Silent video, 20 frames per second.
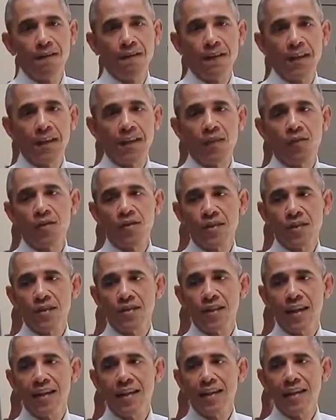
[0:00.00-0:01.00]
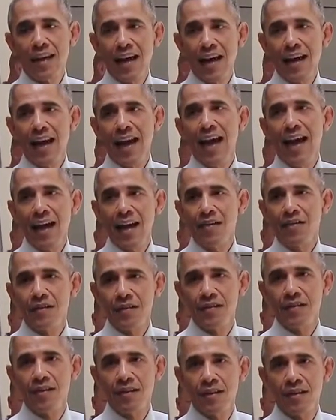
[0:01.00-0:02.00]
The difference is they did not
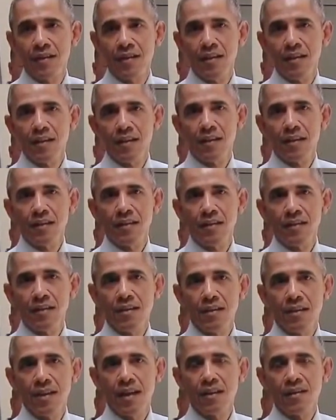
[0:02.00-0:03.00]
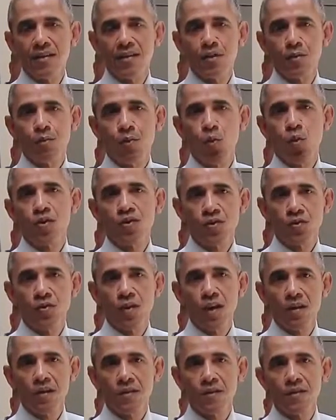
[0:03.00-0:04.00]
have the kinds of support
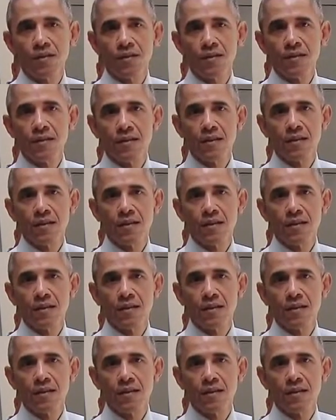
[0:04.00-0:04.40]
structures,